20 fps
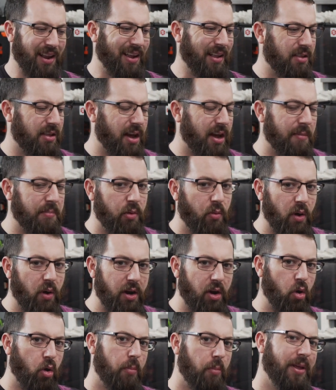end stop, you want
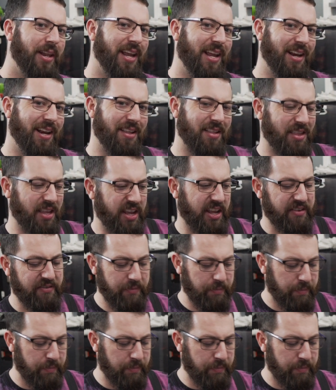to home it in a safe